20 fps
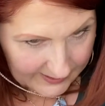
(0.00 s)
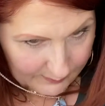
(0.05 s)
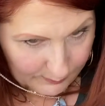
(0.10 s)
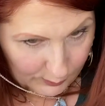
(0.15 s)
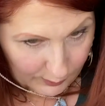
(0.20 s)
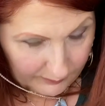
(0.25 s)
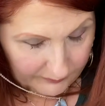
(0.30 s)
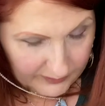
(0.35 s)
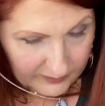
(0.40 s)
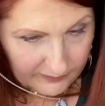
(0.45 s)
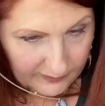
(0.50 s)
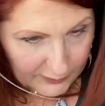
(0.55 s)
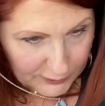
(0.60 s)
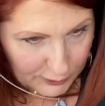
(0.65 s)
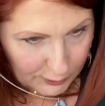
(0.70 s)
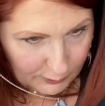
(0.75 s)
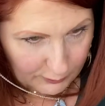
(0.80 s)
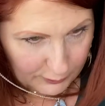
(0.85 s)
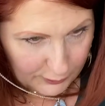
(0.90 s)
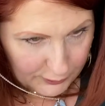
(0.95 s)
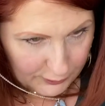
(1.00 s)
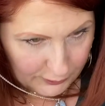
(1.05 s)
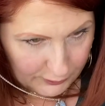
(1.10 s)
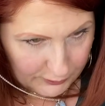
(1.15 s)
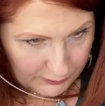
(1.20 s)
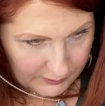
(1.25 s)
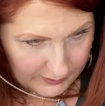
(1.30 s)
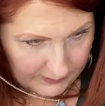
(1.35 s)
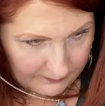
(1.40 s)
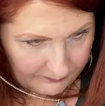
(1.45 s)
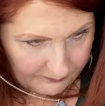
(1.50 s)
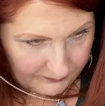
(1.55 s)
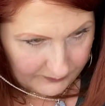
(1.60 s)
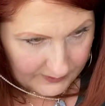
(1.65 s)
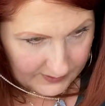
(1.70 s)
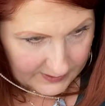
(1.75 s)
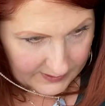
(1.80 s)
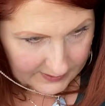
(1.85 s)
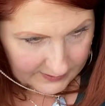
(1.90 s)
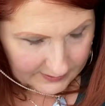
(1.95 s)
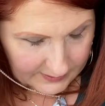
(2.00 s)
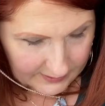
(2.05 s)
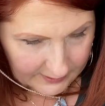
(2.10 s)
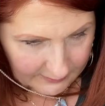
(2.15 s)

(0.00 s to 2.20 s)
Boy, if you've had shoulder surgery, it's